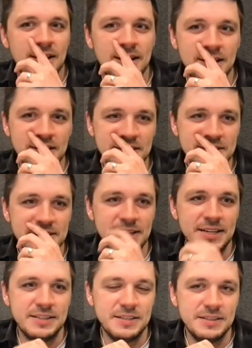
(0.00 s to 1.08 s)
uh, is
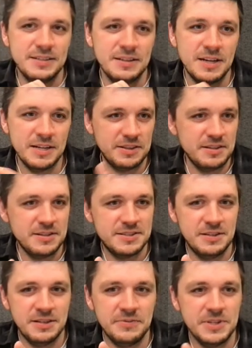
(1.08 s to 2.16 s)
that a lot of things
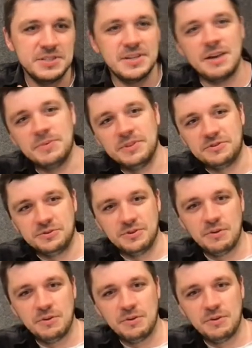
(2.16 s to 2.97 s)
a lot of things happen through